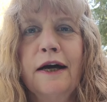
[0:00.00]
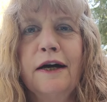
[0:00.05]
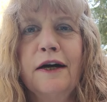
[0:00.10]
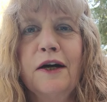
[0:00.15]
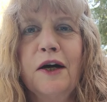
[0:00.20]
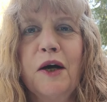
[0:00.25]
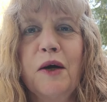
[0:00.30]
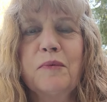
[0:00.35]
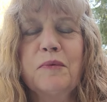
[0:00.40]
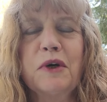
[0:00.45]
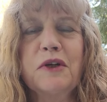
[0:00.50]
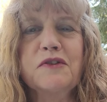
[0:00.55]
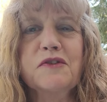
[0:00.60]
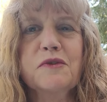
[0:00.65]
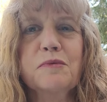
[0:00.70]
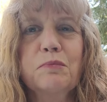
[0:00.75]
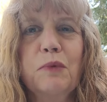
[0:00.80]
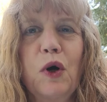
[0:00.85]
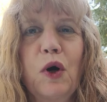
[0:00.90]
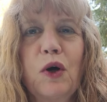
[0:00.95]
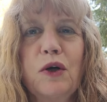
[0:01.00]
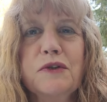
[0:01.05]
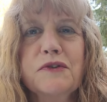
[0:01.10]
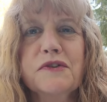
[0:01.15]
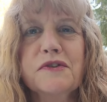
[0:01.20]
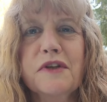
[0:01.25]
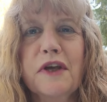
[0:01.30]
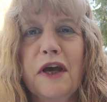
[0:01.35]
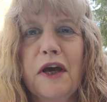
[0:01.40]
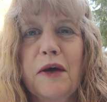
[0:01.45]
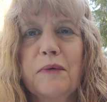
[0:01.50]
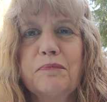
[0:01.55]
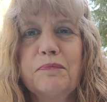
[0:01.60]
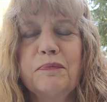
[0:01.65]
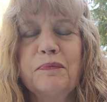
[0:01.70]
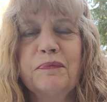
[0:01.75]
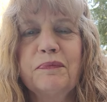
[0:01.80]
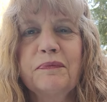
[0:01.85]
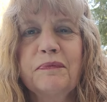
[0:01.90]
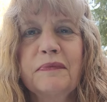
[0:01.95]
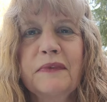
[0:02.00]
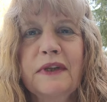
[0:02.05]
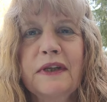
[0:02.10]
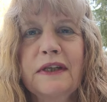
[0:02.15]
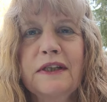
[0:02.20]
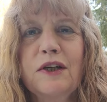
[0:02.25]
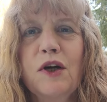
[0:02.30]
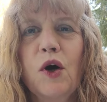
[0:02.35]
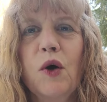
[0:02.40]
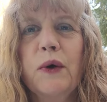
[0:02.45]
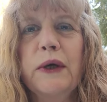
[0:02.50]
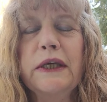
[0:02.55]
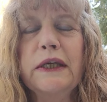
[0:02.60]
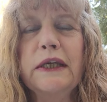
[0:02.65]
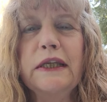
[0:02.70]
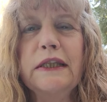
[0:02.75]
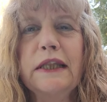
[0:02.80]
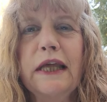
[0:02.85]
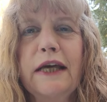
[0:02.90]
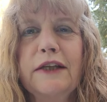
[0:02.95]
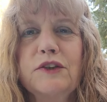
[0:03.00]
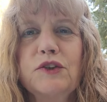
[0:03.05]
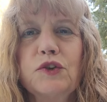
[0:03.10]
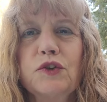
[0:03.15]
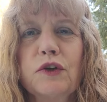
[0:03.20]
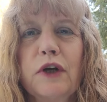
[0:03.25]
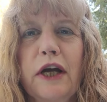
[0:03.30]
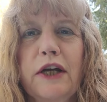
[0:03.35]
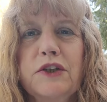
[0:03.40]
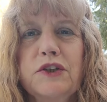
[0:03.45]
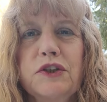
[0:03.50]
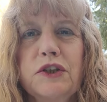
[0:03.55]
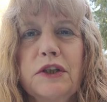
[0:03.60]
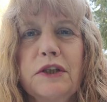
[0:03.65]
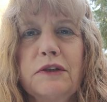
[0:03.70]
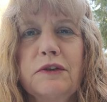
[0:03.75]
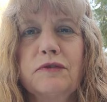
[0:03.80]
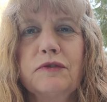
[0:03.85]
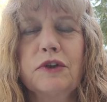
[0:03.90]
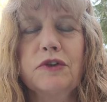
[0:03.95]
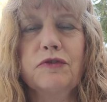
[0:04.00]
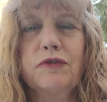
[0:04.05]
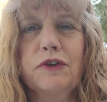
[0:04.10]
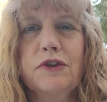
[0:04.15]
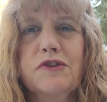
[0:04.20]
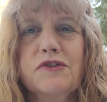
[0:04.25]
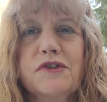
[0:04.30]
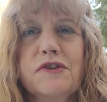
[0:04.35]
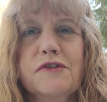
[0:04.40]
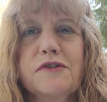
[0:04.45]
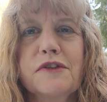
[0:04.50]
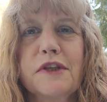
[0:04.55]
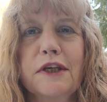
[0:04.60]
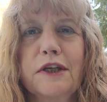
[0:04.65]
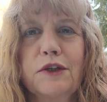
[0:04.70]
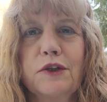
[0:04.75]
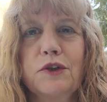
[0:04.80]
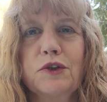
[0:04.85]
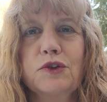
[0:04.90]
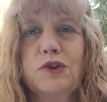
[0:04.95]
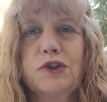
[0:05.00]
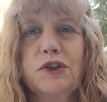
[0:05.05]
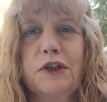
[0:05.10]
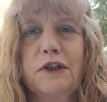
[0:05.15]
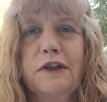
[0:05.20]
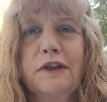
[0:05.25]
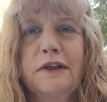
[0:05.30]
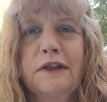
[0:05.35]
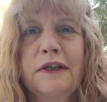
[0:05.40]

A small step going in that direction reverses the inertia,